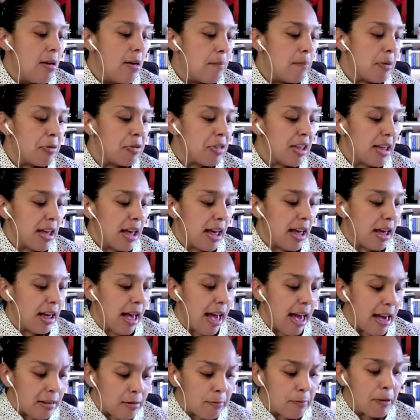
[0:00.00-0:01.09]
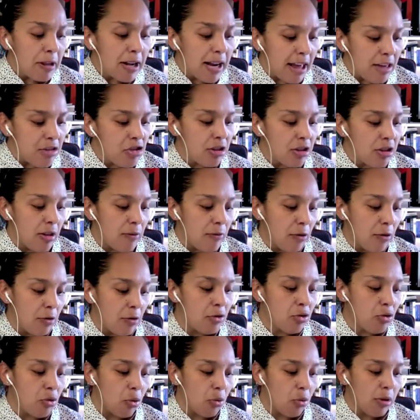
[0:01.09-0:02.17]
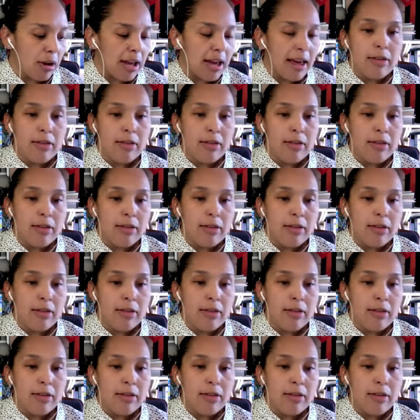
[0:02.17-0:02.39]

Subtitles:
But the explanation of her story